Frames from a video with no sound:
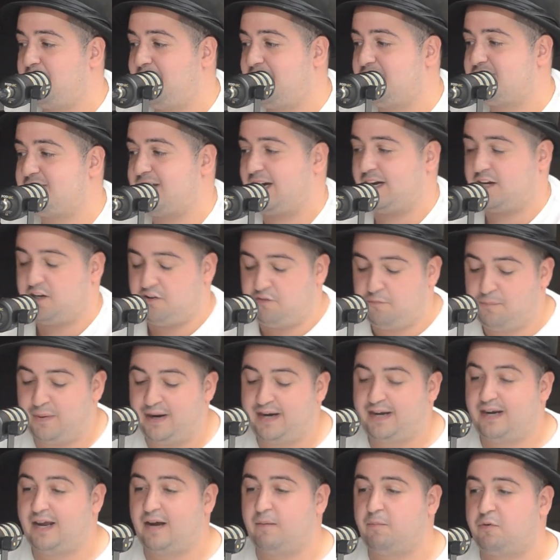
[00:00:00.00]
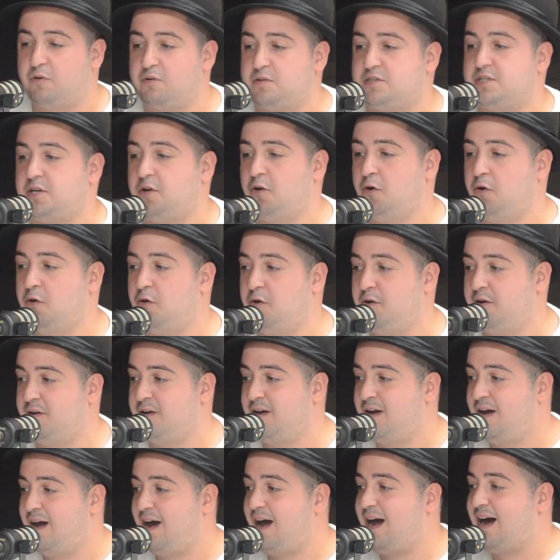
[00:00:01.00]
is that you've been able to turn
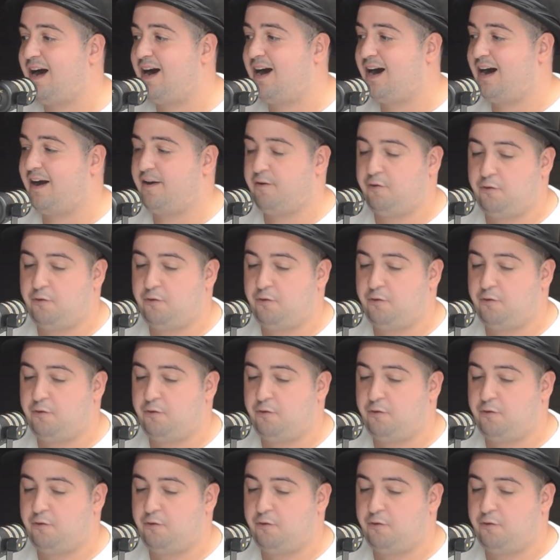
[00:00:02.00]
art,